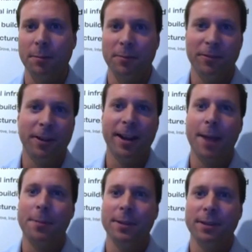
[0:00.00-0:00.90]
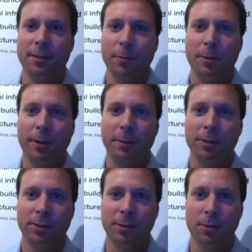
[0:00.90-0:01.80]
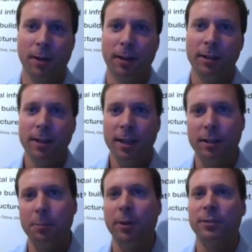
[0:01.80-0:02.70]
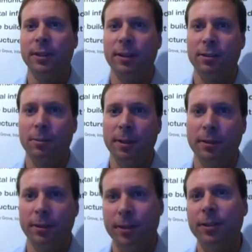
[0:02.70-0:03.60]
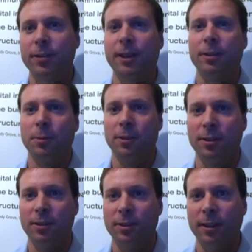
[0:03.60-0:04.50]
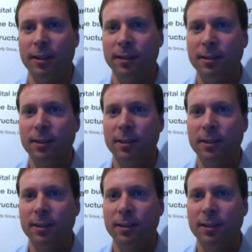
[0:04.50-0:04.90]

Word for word: I'm very happy that we were able to, uh, at the press announcement or the earnings announcement this uh,